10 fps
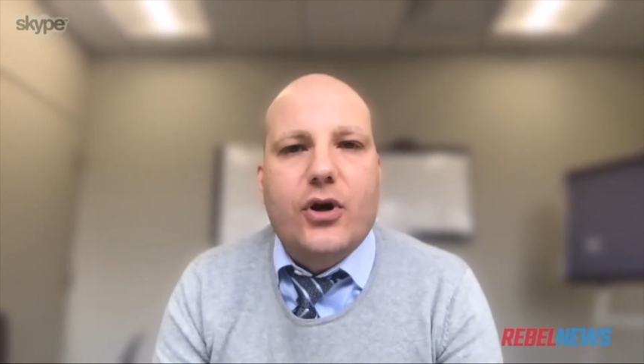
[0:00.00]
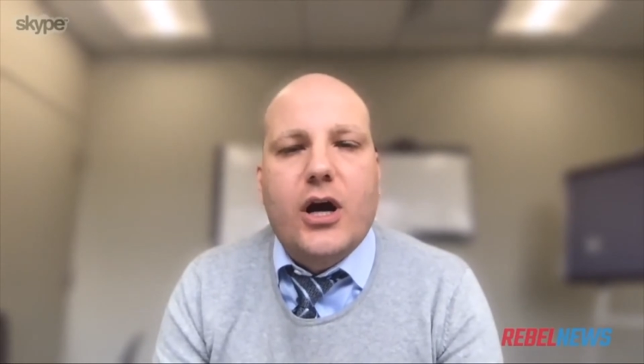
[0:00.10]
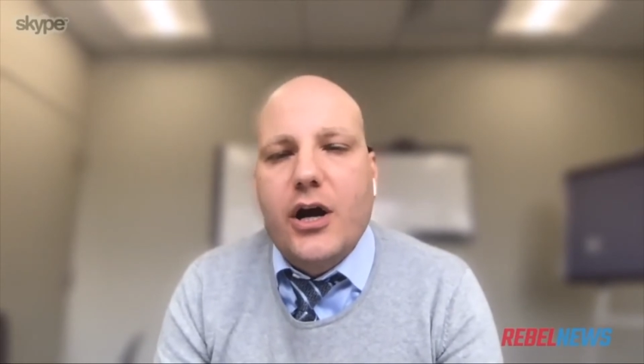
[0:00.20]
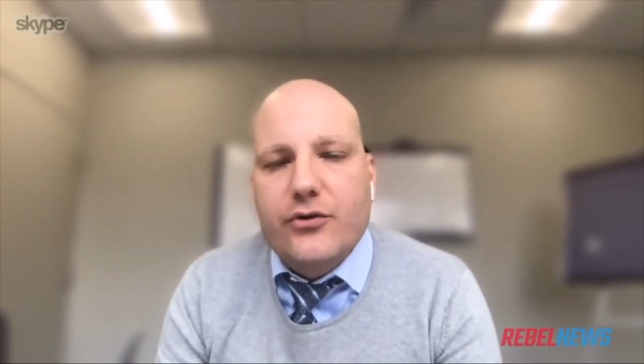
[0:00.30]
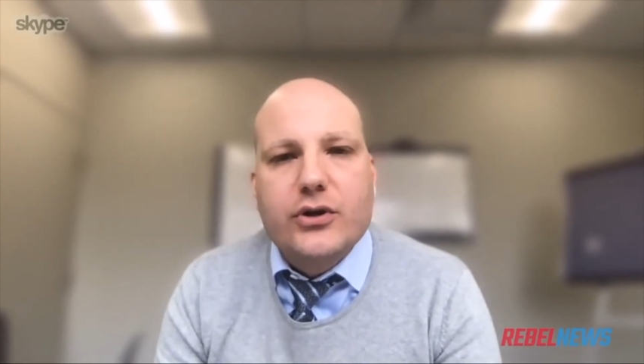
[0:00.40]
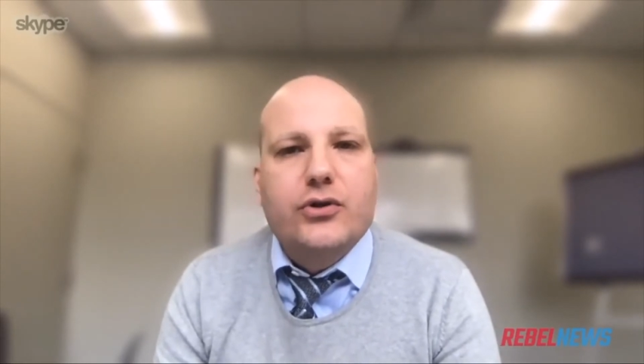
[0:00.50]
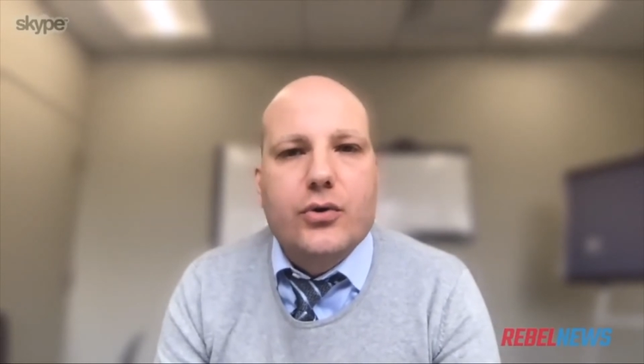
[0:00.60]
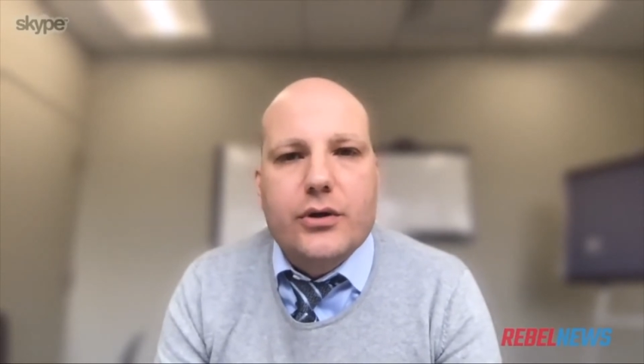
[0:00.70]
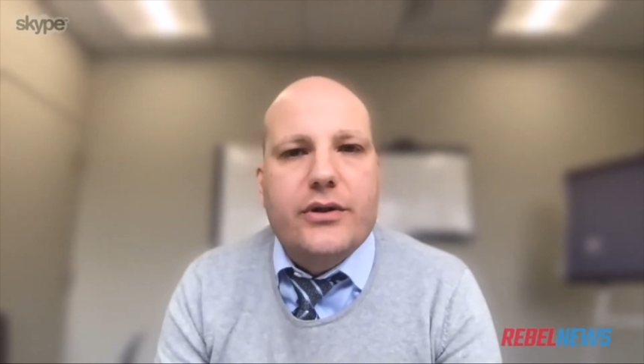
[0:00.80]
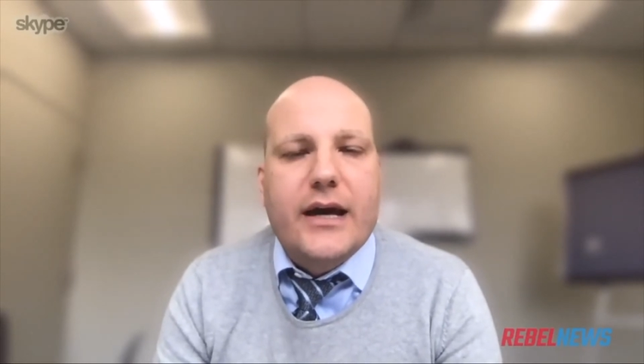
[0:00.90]
for 100,
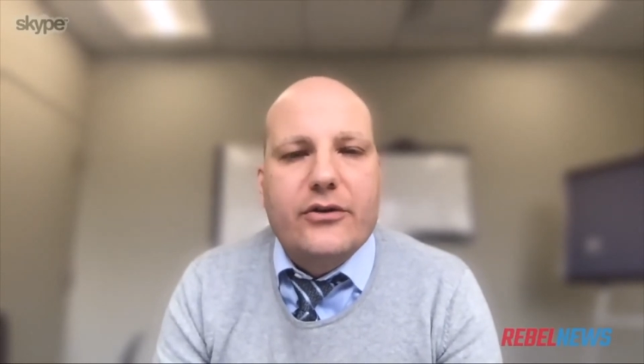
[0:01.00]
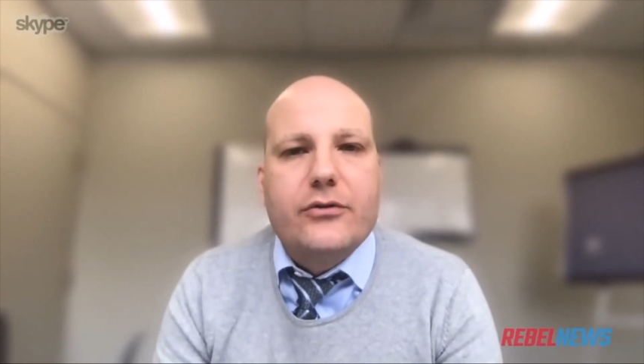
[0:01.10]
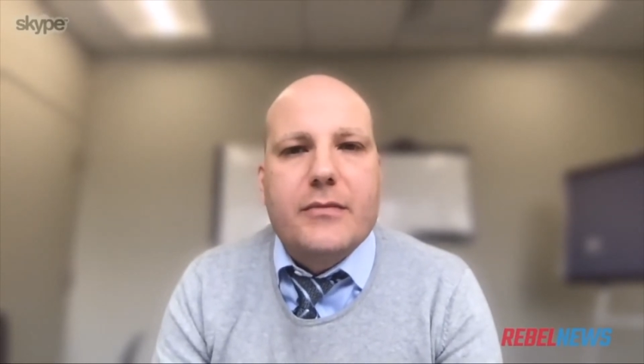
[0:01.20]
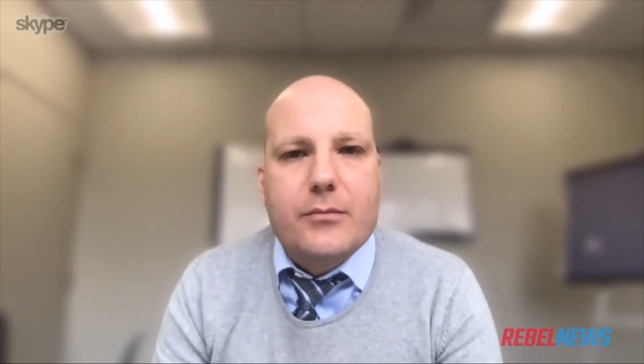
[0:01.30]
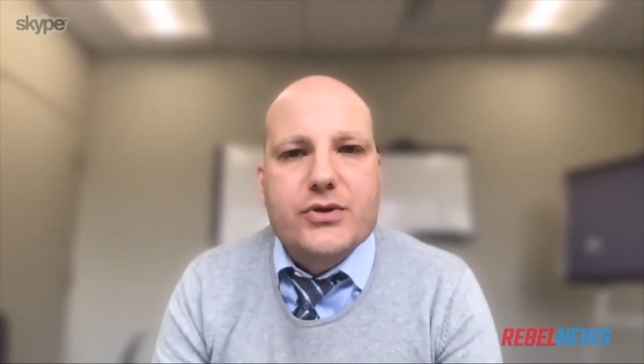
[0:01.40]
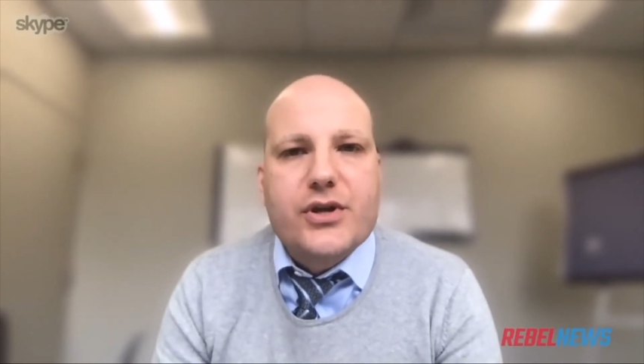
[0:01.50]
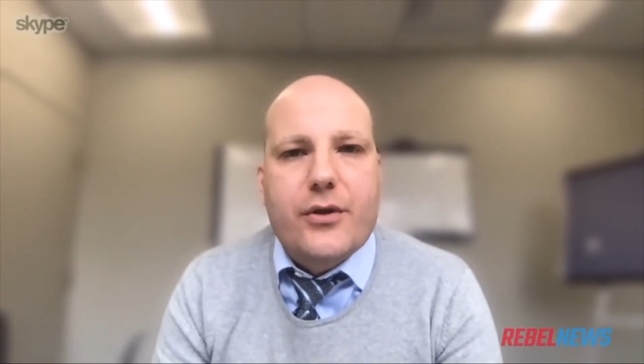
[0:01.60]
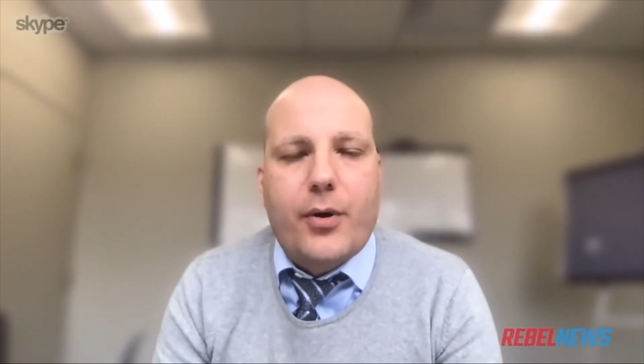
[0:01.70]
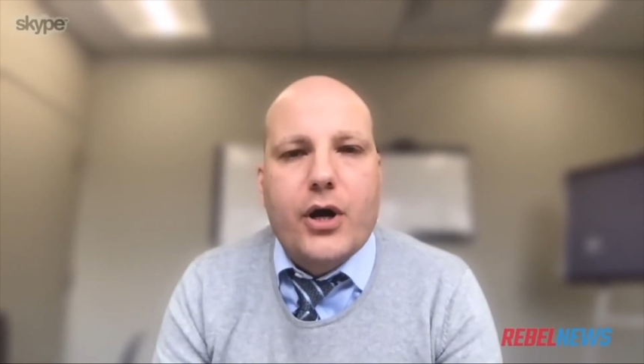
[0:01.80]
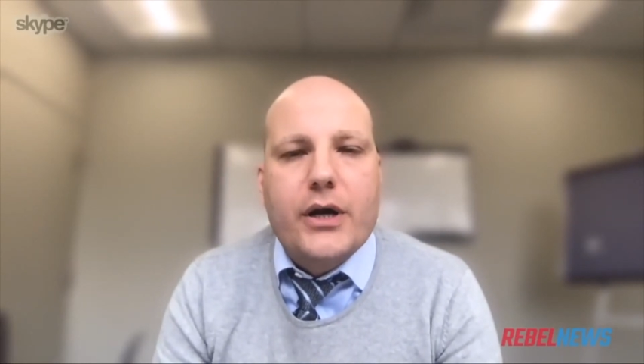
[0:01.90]
200,000 members
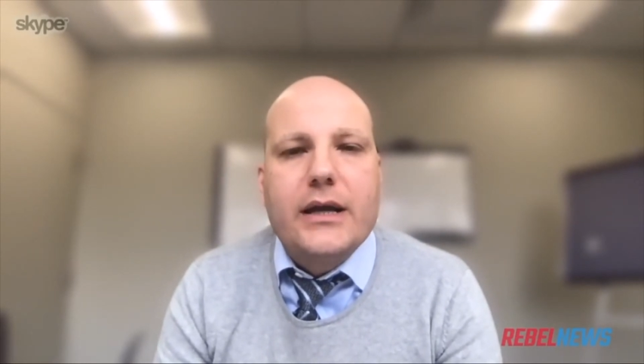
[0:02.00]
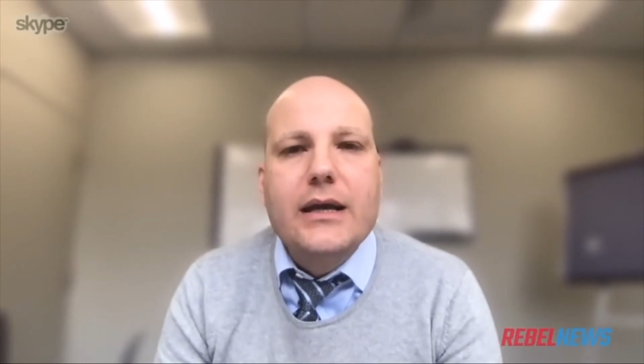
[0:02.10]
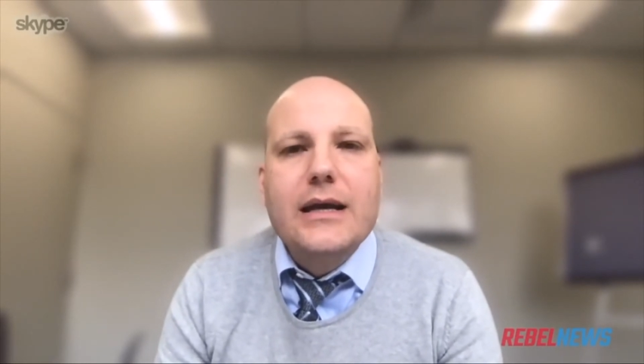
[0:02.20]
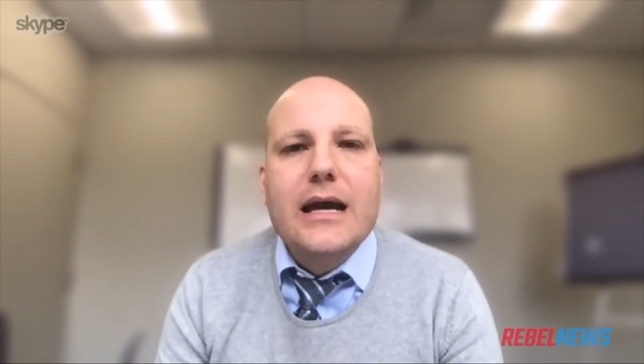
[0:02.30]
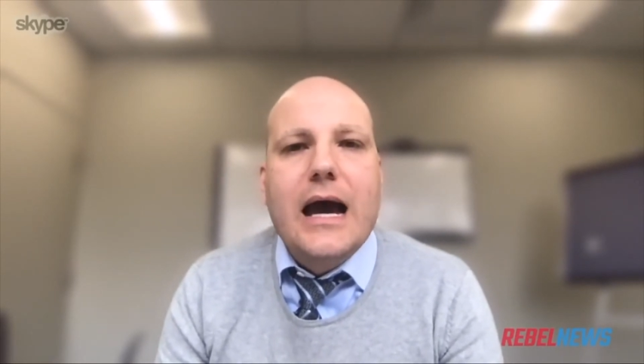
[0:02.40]
of the party.